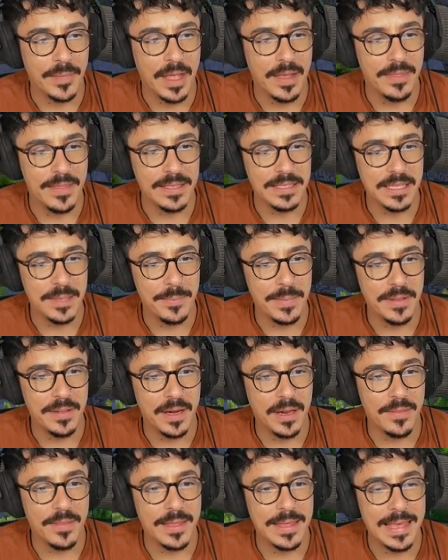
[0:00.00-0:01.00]
And this can be
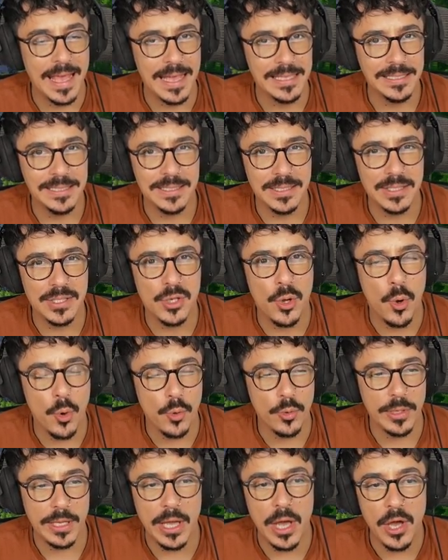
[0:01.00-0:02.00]
like the guest's
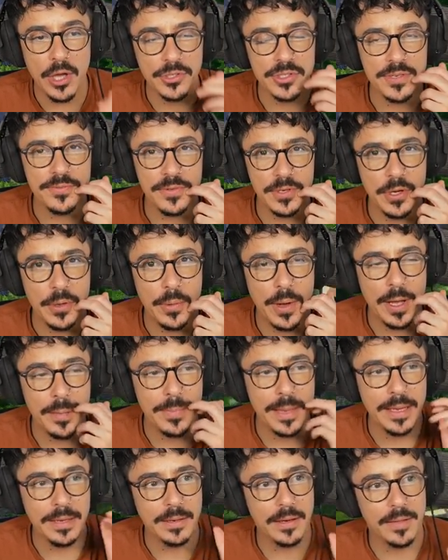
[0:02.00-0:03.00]
courtyard, if you know what I
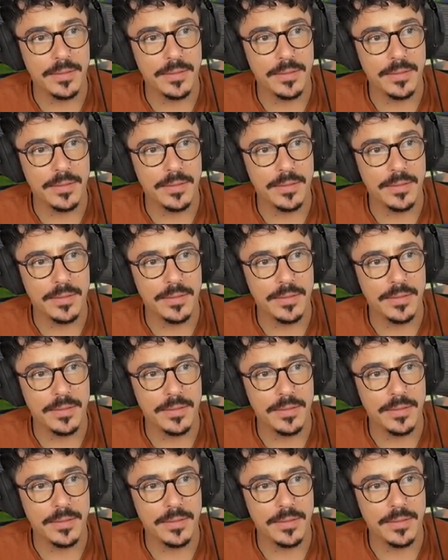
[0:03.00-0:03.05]
mean.